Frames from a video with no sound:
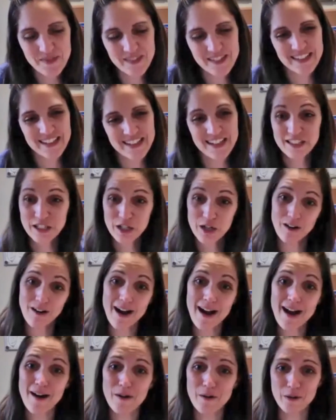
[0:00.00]
like a year
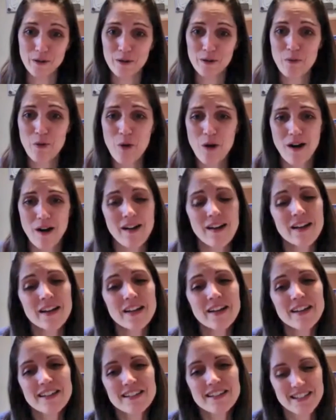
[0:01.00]
out or more
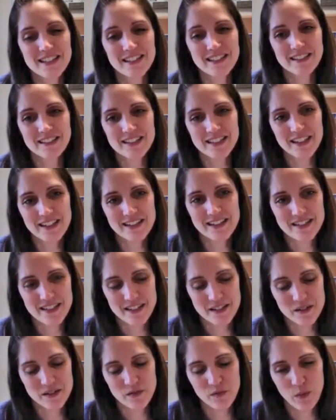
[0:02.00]
to get a
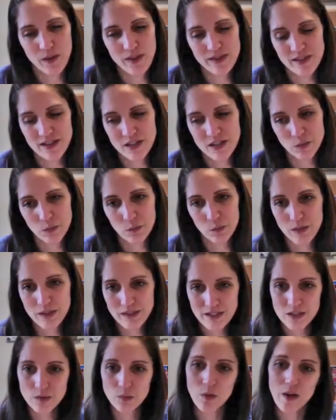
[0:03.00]
sense of when things
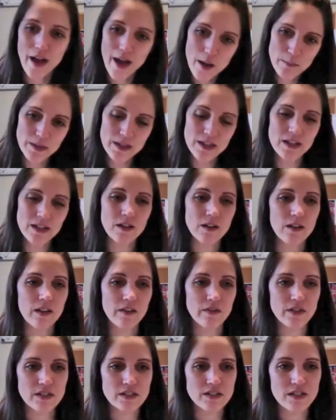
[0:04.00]
will happen,
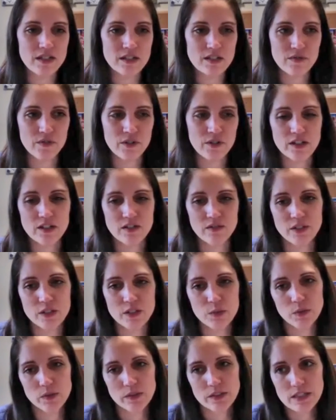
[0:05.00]
and the different
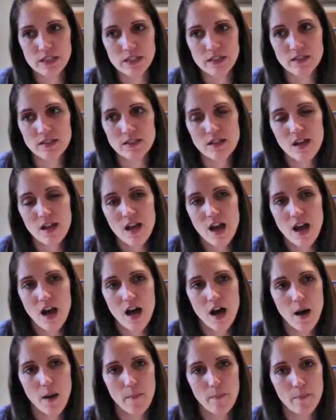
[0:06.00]
individual needs.
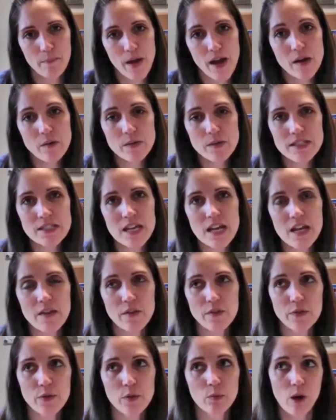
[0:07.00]
I would say
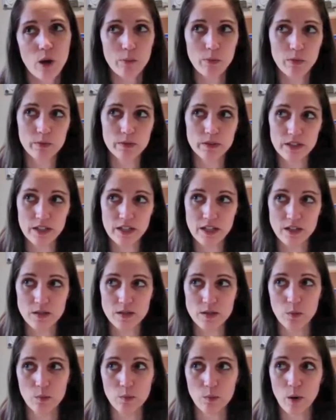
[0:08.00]
that the rubber really hits
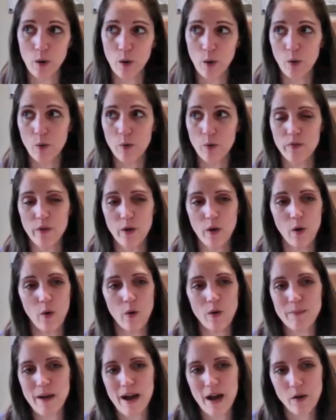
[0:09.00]
the road though
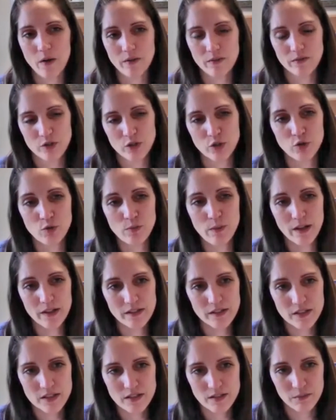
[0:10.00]
about 2
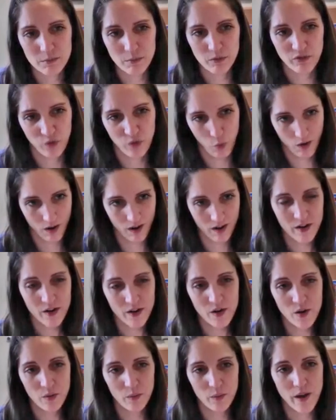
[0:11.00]
months before,
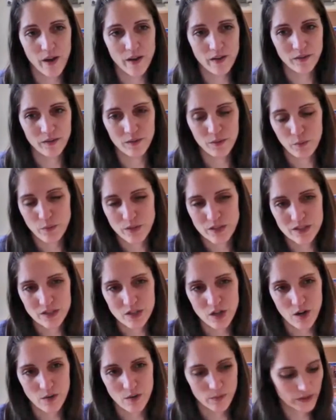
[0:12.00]
when we
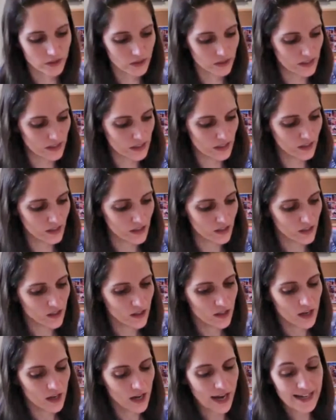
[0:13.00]
start really
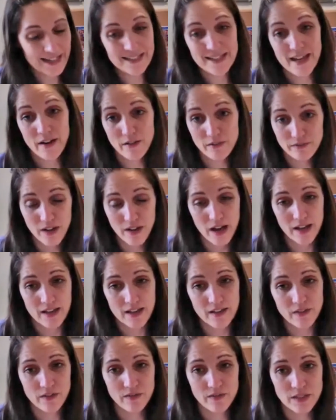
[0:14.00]

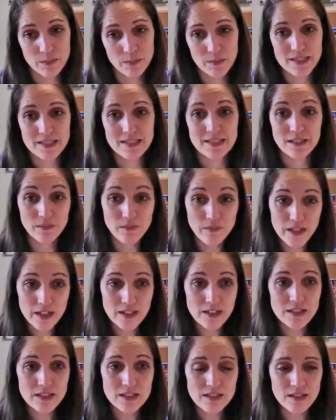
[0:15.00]
identifying the
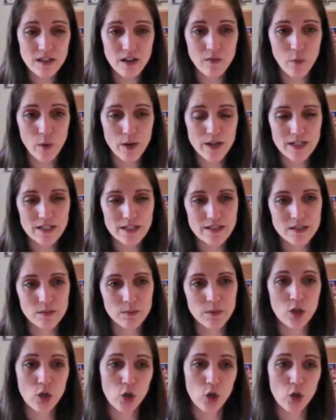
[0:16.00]
specifics of what needs to be